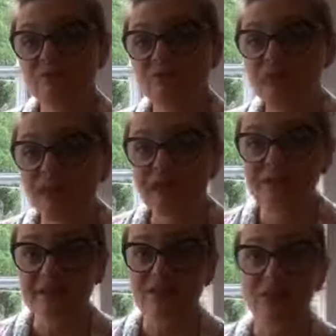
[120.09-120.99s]

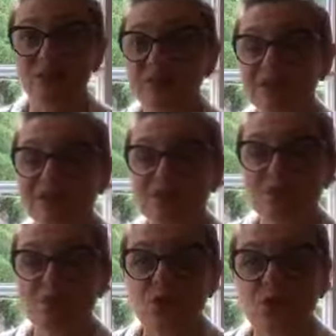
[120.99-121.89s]
check, if you
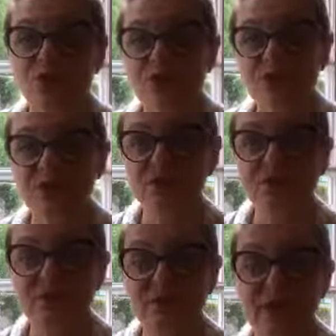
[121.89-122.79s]
didn't watch the